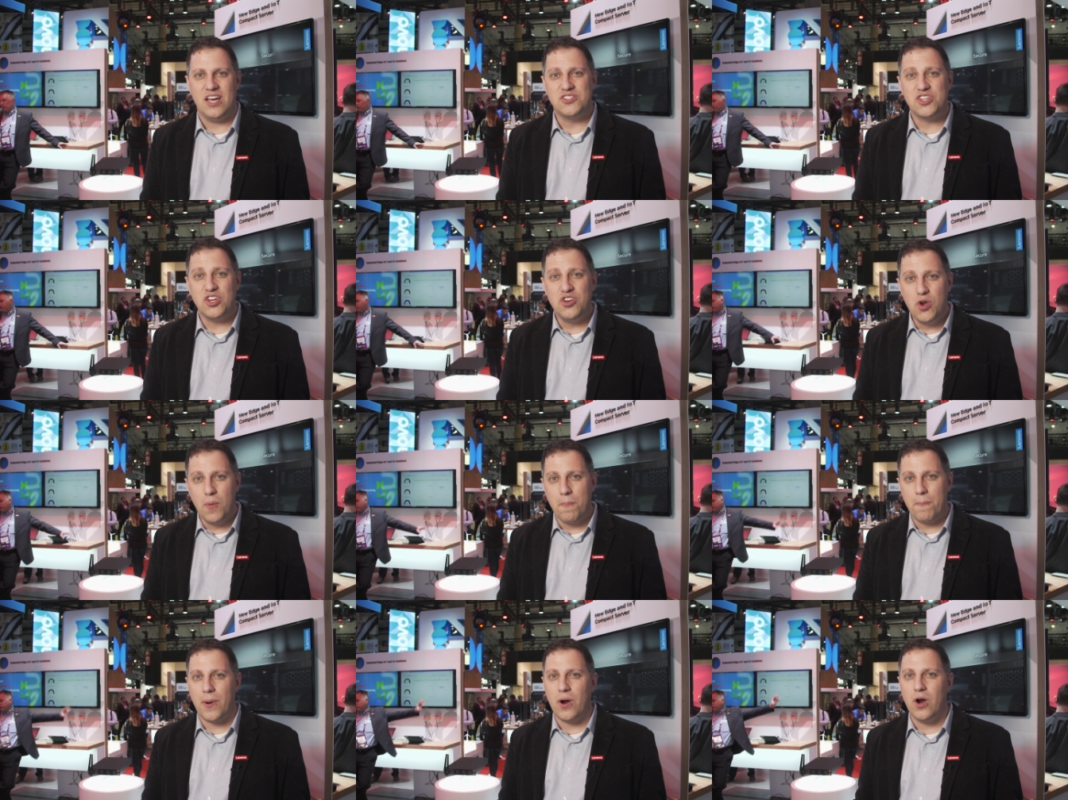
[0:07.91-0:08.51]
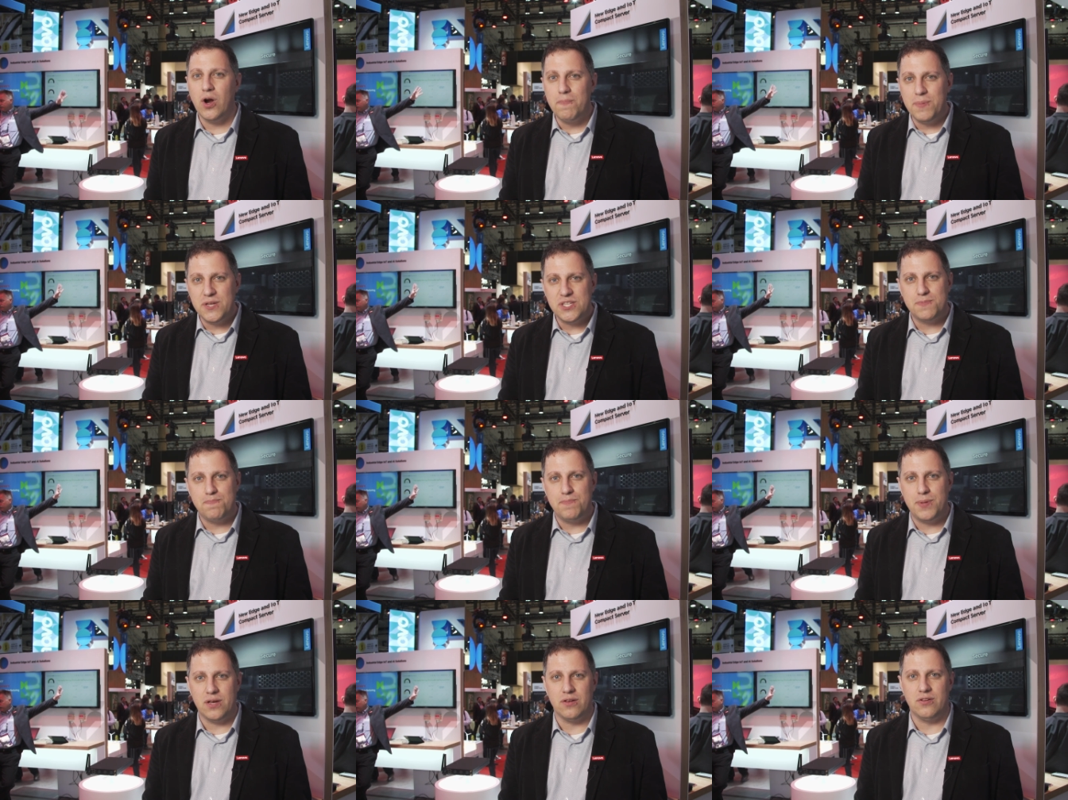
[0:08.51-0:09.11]
is a new
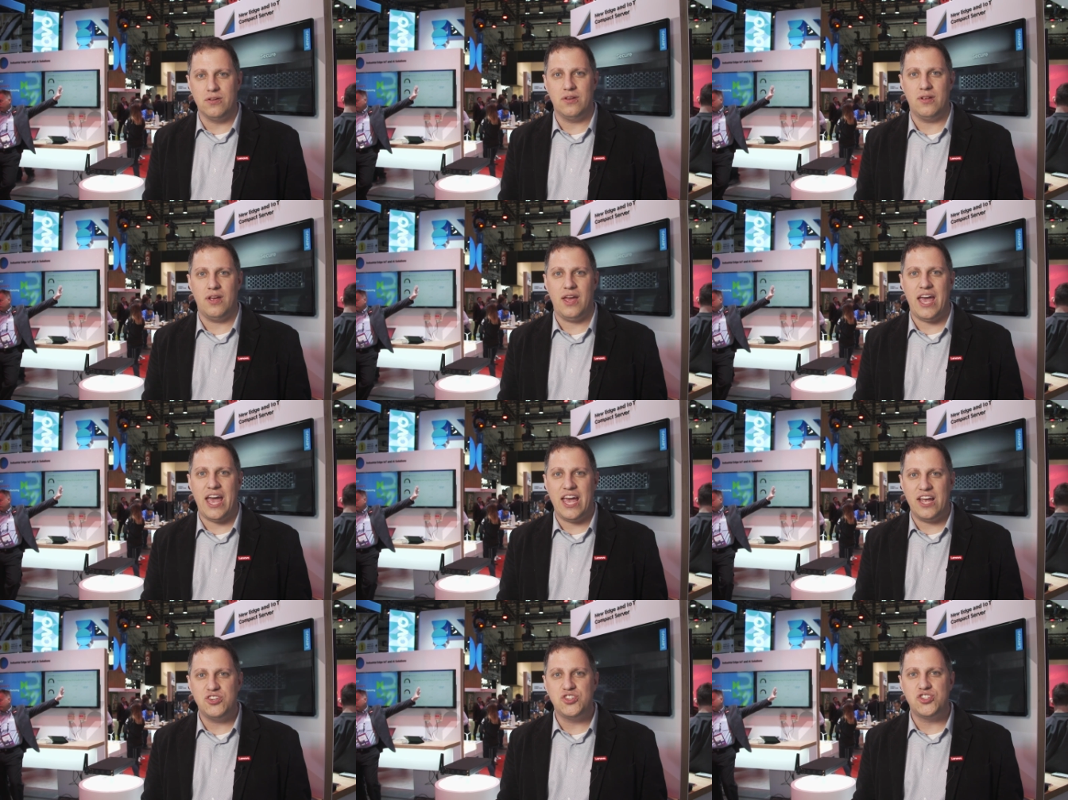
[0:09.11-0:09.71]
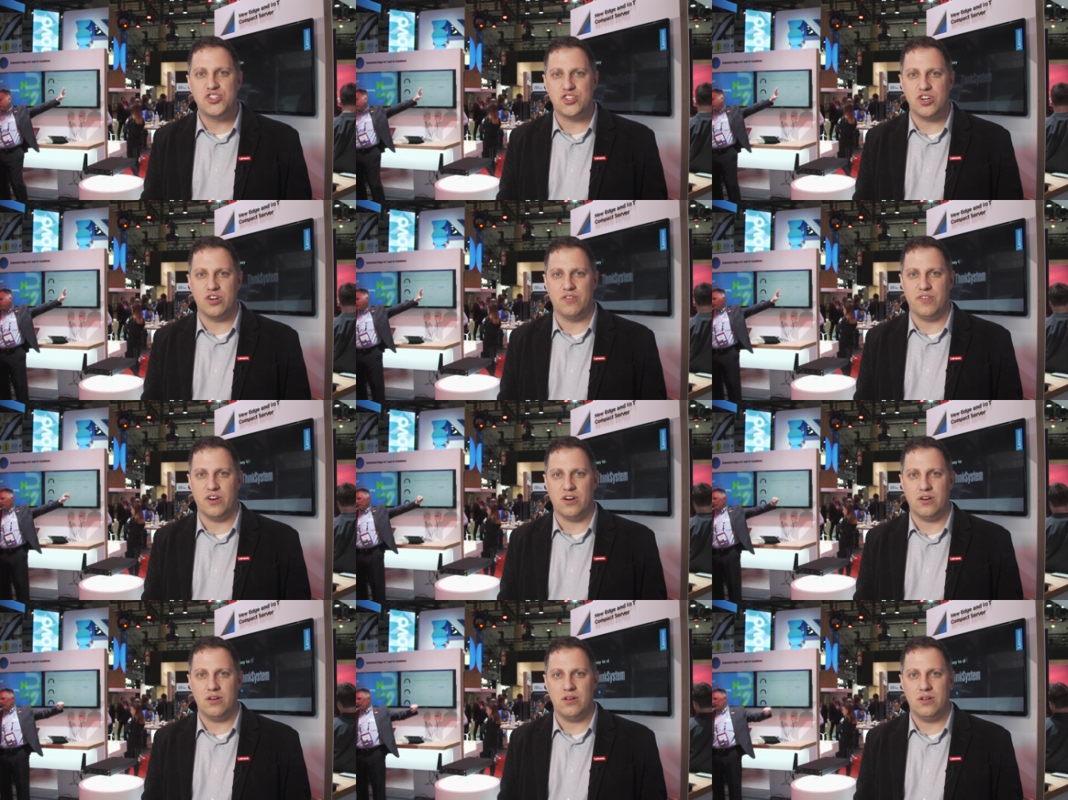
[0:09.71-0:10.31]
purpose-built edge
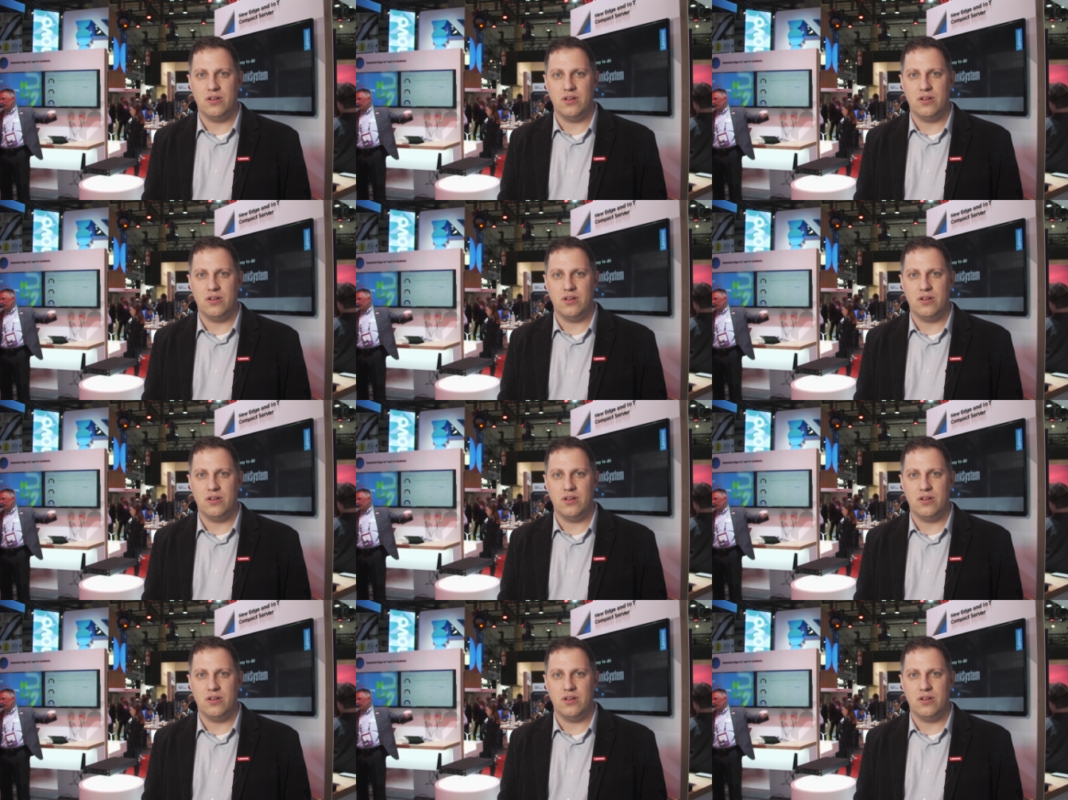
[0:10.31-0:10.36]
server.